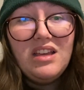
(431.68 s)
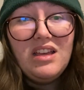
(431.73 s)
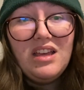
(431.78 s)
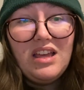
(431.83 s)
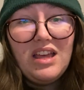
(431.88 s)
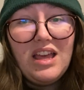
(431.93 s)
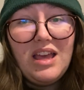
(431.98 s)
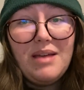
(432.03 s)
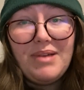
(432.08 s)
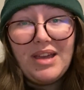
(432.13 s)

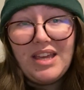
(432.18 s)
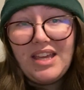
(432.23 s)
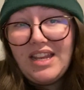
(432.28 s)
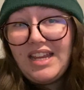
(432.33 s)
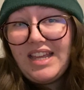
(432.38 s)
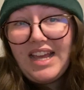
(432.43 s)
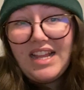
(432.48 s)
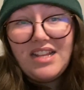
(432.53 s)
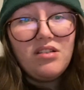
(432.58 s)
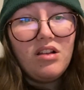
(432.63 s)
Am I gonna
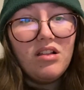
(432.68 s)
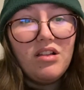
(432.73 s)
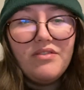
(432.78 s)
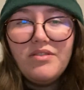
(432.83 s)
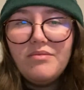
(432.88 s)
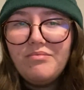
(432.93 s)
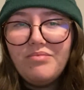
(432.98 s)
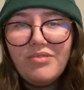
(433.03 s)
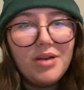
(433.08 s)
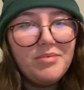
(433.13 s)
get to all of
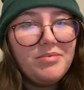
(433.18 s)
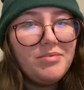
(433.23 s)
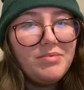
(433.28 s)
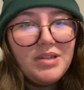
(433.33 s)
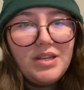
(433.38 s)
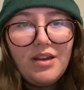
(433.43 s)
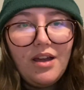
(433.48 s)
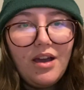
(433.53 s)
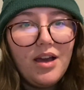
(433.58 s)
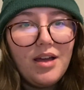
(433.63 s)
them? Probably
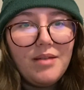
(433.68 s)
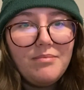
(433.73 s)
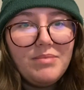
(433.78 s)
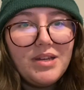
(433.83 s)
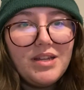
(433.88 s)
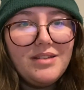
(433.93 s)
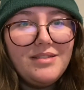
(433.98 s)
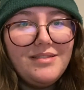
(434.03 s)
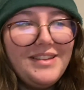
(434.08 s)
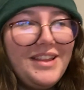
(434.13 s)
not,
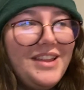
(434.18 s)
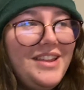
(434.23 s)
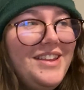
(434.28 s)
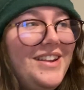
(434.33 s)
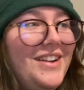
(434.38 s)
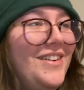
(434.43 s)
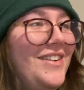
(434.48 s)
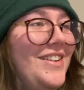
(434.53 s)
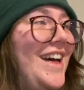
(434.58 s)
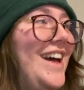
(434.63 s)
but you
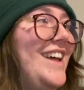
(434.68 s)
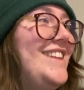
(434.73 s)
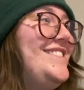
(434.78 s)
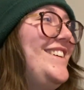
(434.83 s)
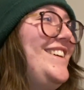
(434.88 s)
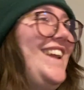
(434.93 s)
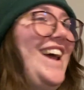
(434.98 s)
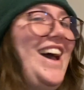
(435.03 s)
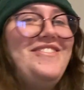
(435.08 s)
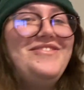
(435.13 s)
know, that's
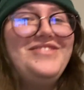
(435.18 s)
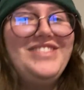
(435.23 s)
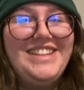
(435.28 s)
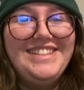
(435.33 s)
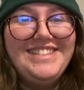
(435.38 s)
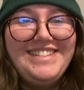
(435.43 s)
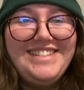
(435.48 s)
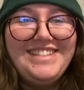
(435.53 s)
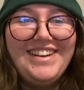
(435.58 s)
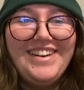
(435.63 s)
what
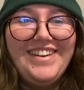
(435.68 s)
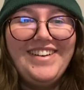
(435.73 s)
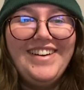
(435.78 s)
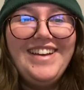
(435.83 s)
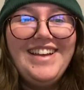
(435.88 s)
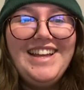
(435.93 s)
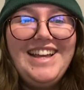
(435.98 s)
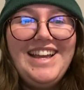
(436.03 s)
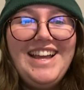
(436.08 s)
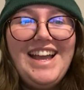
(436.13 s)
happens. So
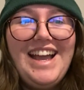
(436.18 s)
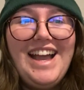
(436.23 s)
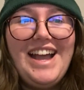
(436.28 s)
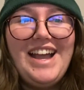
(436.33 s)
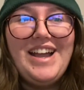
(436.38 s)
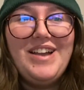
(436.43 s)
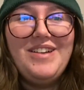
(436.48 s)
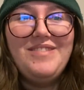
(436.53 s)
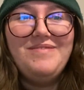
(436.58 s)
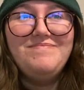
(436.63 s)

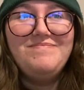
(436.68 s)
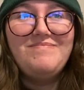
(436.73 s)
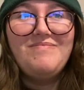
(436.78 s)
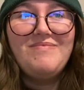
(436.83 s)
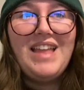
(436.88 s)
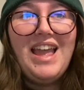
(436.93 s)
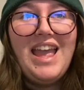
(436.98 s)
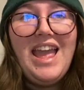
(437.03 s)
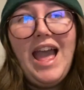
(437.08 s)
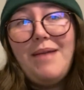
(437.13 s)
I'm
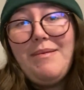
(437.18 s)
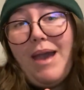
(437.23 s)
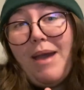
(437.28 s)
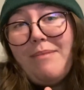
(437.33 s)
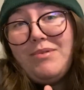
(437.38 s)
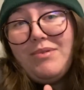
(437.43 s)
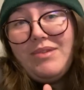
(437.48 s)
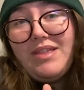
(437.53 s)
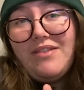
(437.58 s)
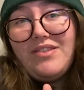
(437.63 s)

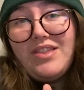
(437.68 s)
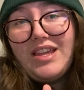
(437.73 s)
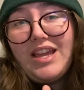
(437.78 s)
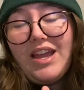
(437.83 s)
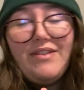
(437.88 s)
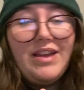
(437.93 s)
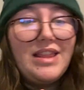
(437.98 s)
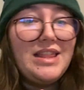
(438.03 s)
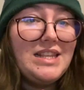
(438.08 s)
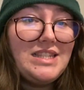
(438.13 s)
happy with everything I
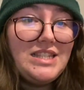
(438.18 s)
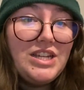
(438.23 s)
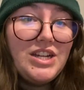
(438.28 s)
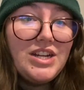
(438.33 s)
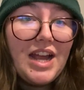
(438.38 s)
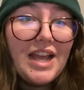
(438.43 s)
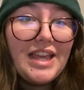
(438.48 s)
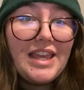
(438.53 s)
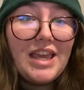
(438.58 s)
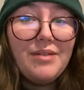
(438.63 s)
read this year.
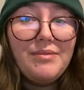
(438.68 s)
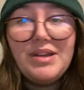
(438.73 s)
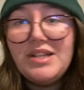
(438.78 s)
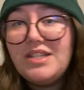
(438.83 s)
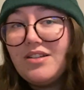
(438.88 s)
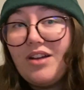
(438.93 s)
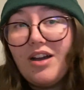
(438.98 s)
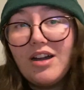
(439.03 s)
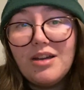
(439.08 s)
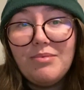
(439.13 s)
I can't wait to
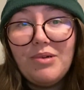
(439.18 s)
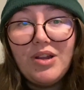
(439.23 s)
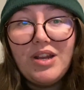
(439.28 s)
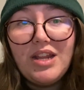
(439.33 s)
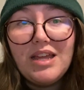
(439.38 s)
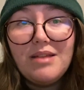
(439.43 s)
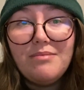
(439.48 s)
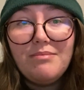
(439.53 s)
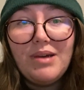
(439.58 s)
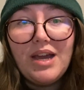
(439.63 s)
talk about it
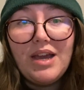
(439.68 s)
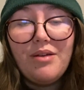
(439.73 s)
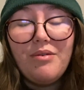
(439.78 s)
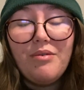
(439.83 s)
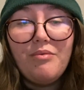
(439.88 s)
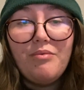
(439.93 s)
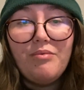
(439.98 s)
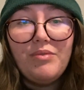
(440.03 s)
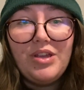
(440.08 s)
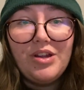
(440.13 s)
in my
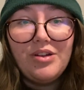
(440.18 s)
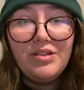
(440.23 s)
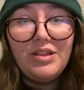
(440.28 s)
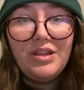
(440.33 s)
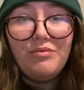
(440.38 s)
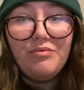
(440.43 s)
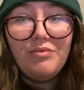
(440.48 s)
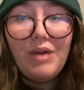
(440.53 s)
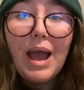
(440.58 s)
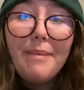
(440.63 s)
yearly
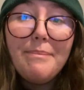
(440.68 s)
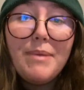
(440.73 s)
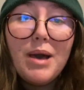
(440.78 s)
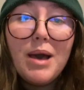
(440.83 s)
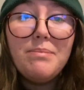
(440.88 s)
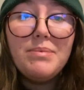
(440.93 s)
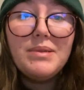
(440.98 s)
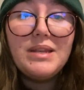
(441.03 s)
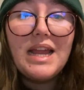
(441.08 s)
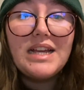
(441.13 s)
wrap
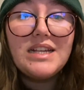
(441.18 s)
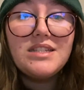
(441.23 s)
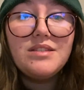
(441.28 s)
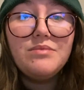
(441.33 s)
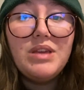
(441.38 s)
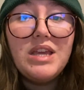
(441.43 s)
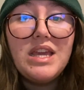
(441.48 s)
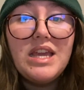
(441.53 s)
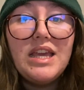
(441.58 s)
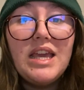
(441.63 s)
up next
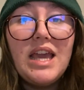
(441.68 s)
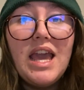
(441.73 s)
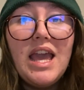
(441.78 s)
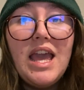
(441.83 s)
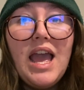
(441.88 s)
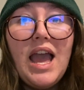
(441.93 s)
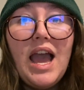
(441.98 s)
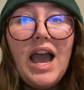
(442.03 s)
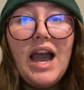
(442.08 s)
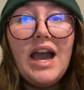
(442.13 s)
week.
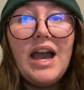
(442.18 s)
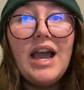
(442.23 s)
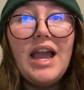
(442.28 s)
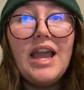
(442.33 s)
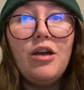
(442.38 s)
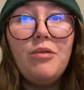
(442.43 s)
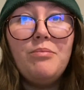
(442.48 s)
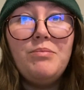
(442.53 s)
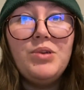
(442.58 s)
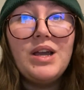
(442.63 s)
I
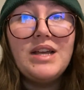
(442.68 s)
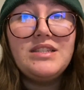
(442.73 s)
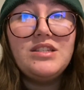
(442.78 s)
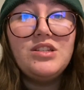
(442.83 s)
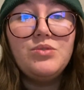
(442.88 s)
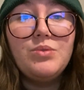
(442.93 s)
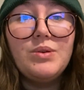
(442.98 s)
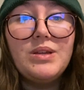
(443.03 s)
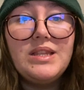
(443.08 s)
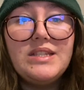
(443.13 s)
hope you guys
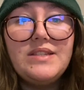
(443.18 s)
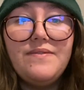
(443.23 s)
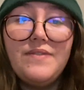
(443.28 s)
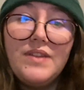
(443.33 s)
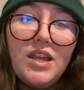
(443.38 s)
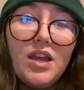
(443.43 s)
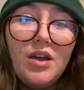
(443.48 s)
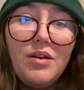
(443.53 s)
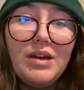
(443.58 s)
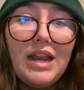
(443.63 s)
enjoyed this
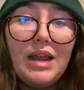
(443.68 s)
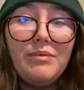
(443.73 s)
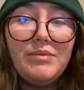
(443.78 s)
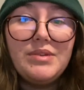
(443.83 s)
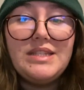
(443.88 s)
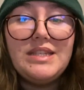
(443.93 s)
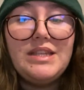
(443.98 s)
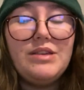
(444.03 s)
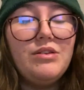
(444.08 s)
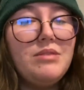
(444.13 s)
video and I will
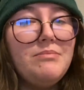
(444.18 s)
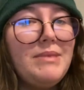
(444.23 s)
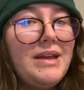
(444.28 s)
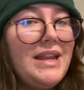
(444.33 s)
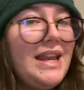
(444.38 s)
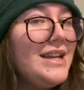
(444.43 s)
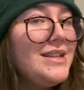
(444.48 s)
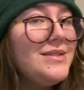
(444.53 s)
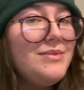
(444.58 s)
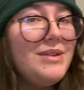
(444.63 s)
see you in my
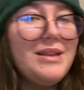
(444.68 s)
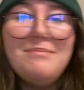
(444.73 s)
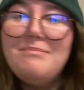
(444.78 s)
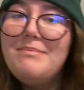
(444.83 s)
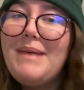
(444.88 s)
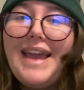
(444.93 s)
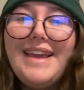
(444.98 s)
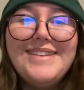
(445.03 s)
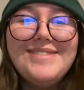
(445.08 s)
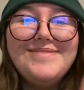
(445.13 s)
next one. Bye.